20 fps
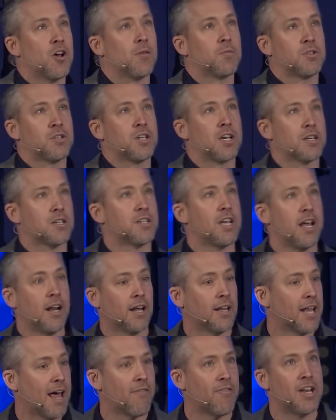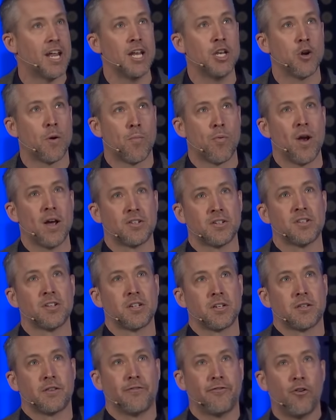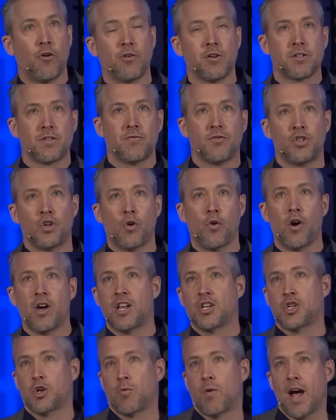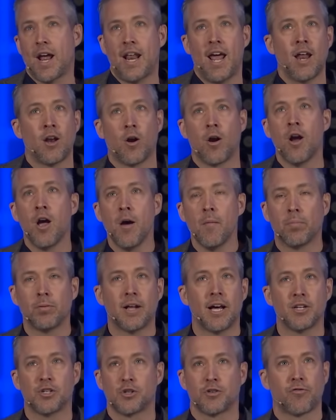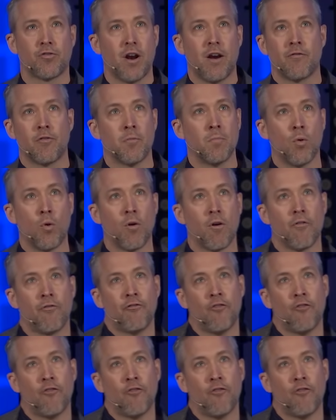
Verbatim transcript: Psalm 16 11, in your presence is the fullness of joy, and at your right hand are pleasures forevermore.